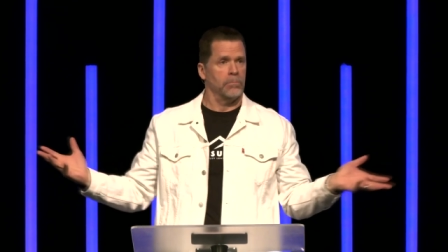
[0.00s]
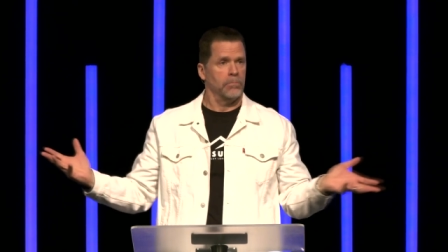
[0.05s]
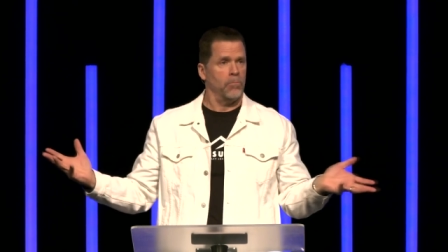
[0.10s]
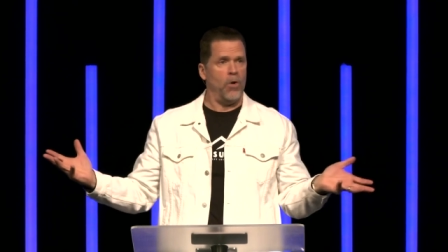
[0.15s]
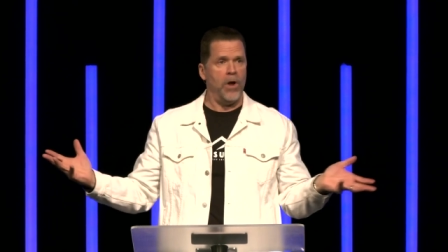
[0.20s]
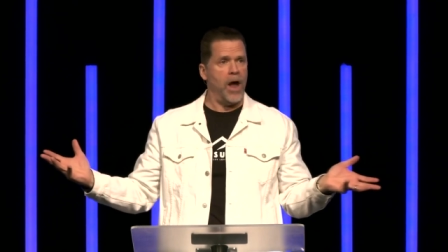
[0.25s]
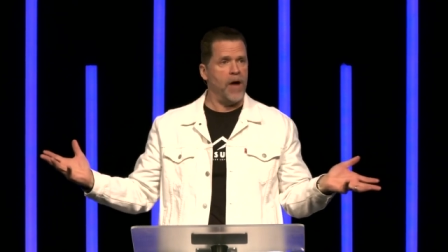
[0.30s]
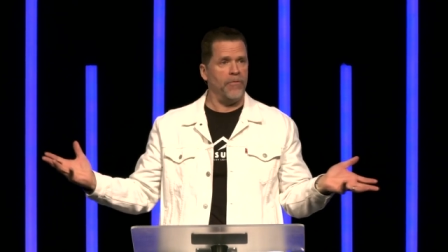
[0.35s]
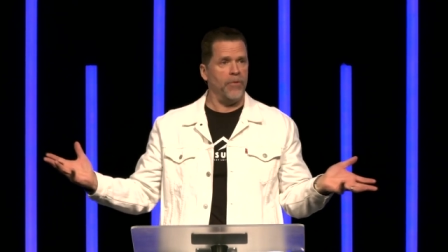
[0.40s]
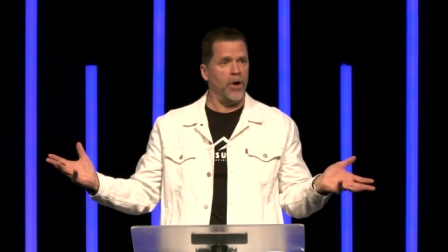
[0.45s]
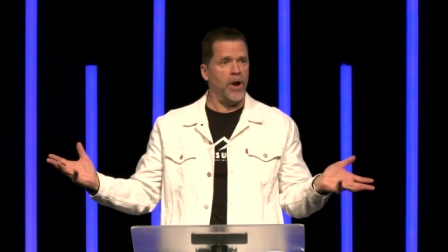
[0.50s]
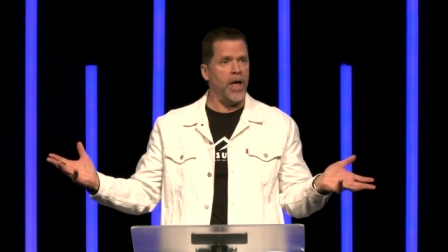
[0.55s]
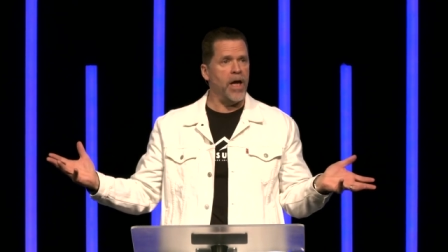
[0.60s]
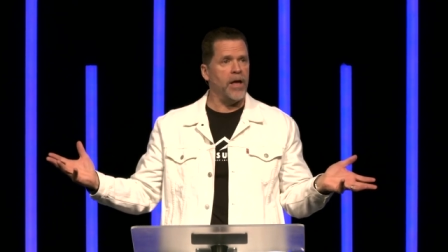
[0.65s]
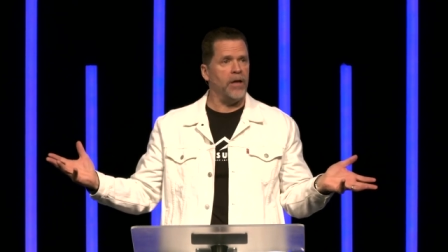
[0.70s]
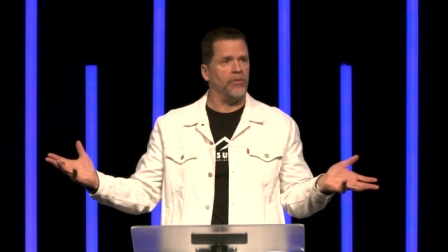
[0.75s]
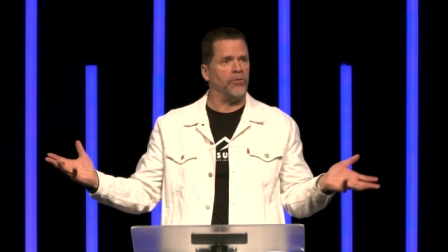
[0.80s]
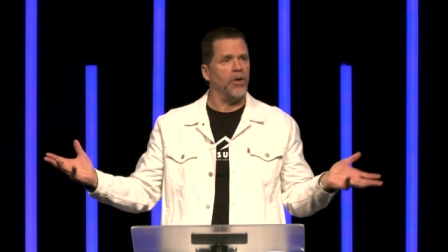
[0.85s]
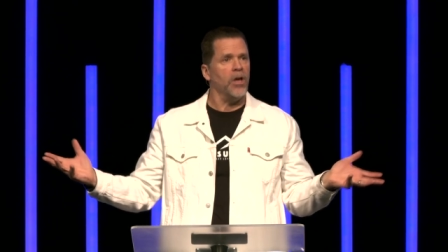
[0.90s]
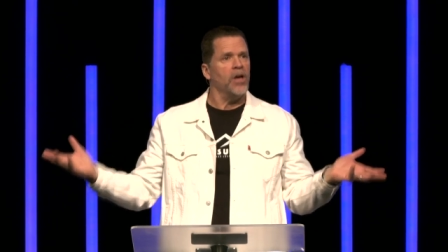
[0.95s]
Whatever it
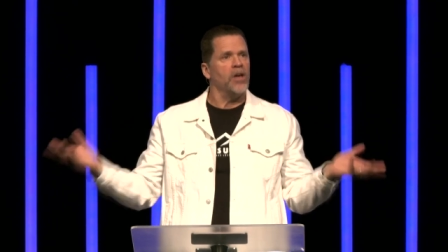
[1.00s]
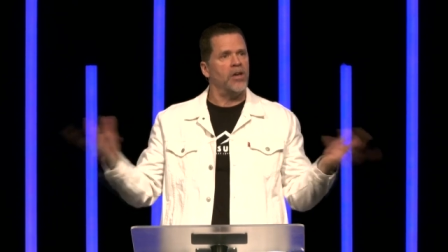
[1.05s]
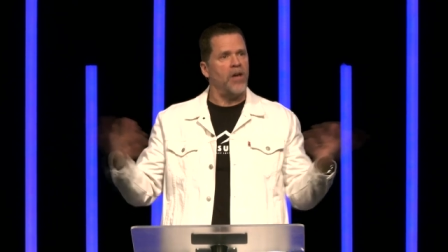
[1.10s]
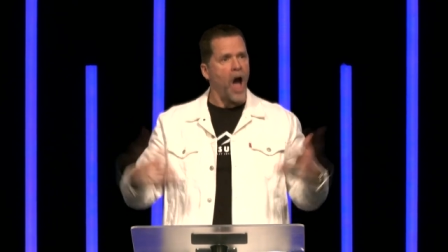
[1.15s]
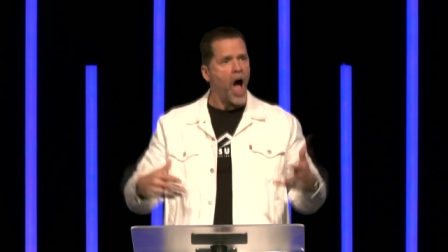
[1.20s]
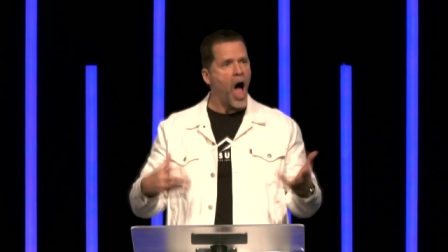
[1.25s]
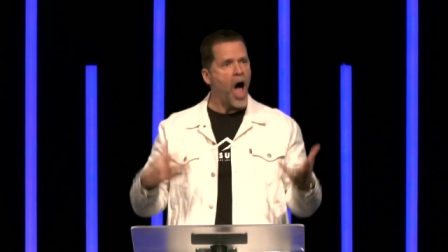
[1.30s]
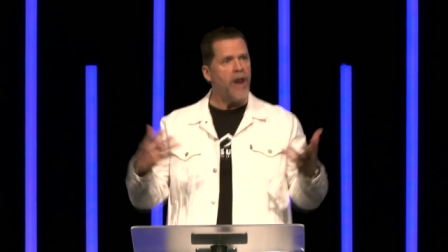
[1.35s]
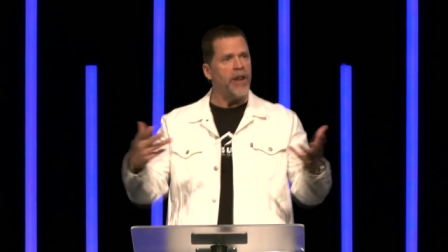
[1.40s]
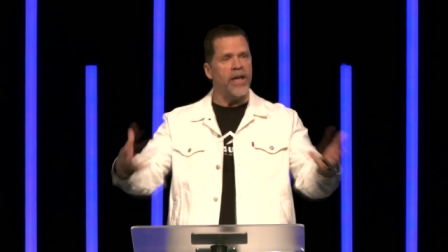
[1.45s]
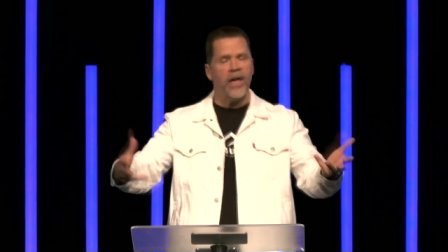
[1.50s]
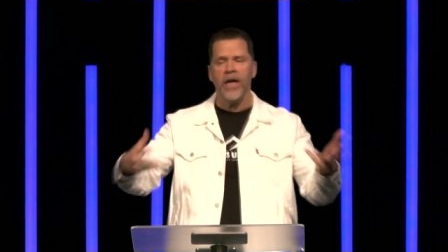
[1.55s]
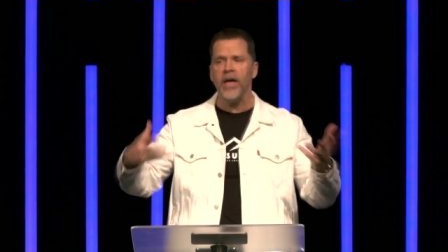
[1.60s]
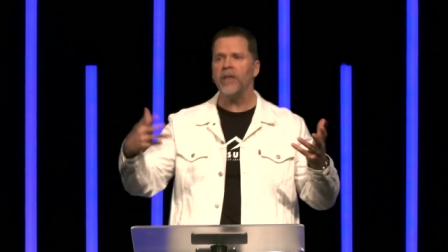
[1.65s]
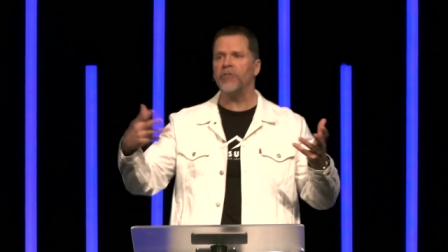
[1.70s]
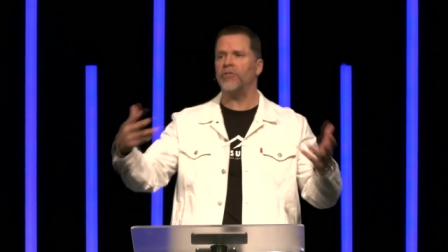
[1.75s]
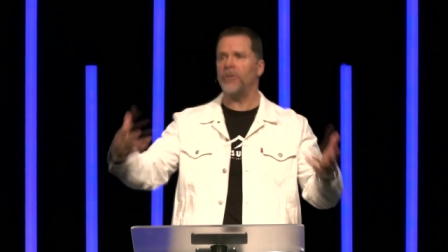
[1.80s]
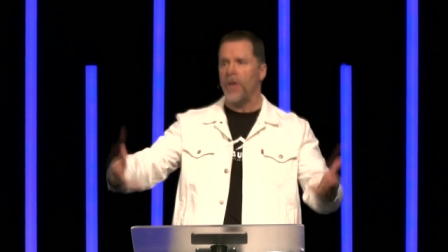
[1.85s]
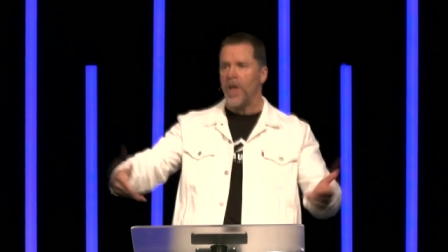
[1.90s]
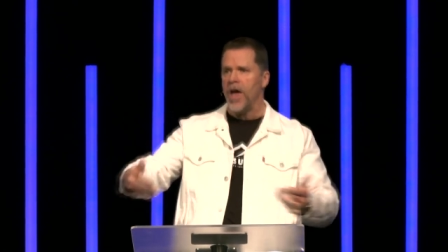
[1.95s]
is, God
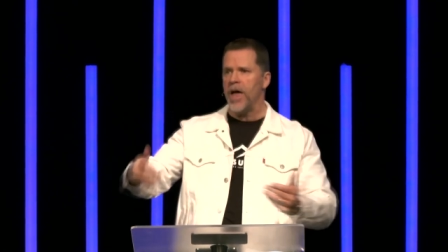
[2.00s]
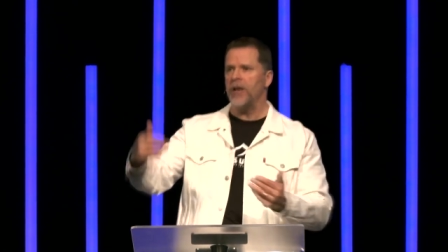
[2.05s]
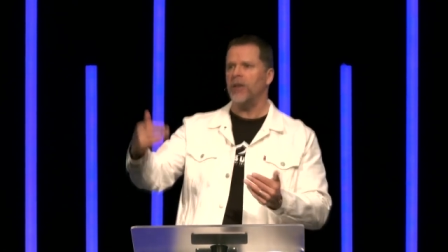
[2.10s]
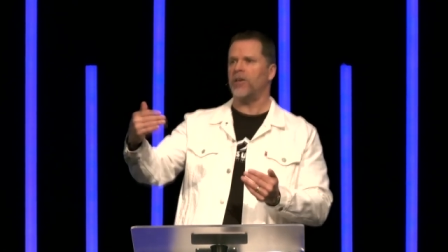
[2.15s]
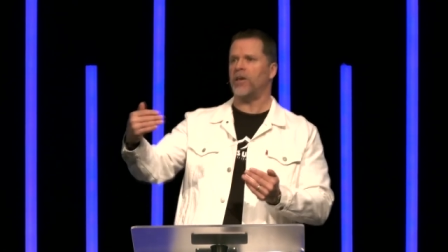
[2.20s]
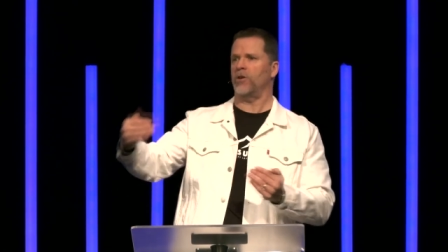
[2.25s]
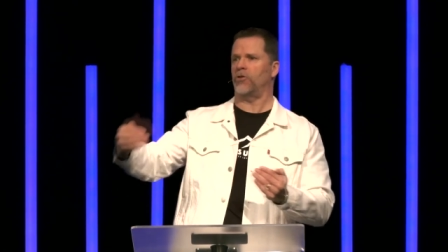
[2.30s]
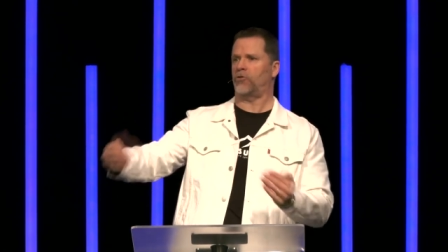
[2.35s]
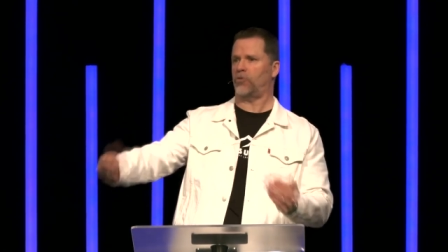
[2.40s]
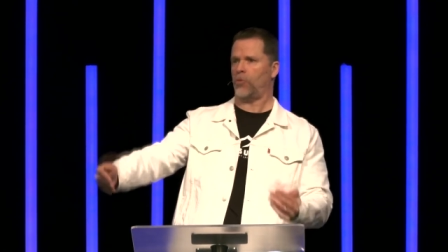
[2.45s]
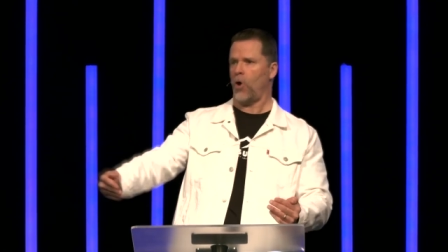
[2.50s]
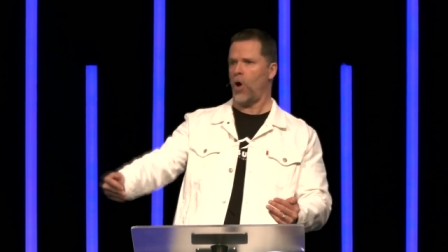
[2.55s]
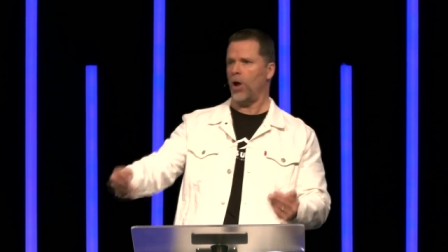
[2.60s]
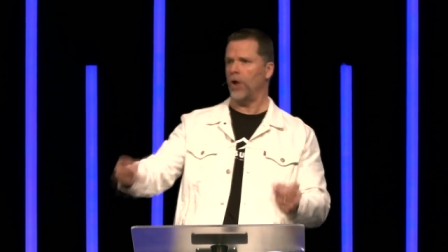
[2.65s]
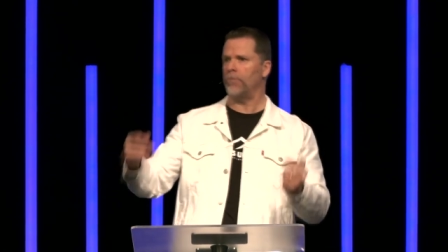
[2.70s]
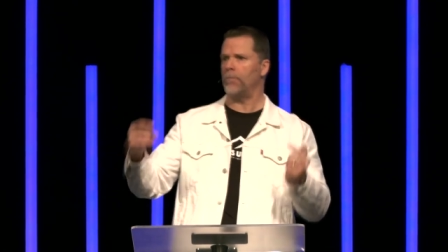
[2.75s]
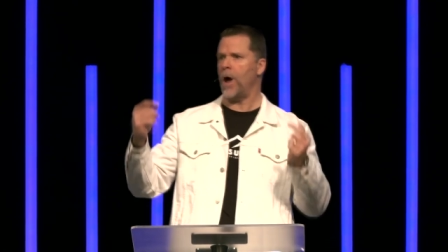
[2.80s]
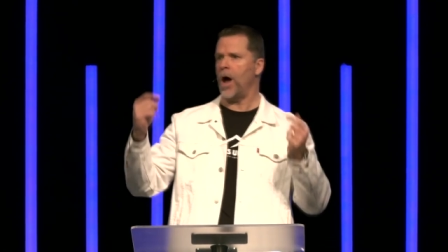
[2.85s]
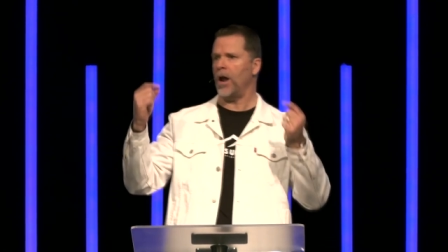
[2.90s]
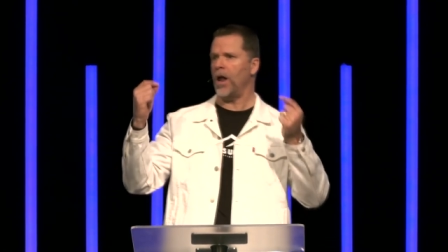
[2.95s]
is in
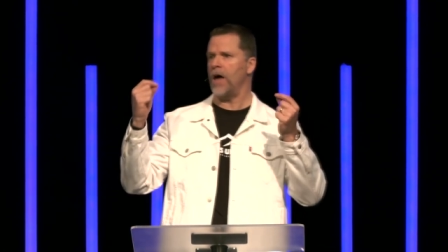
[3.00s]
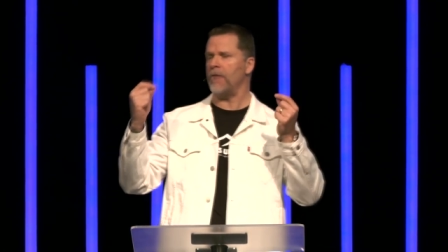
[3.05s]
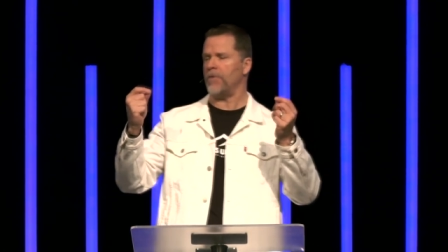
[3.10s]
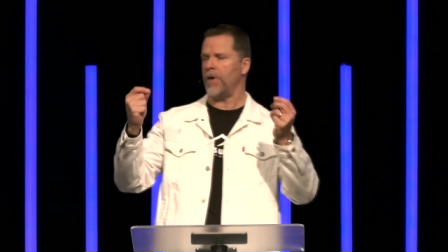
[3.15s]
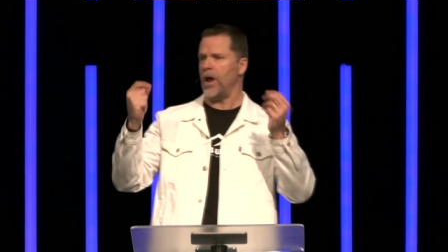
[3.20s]
control of my life,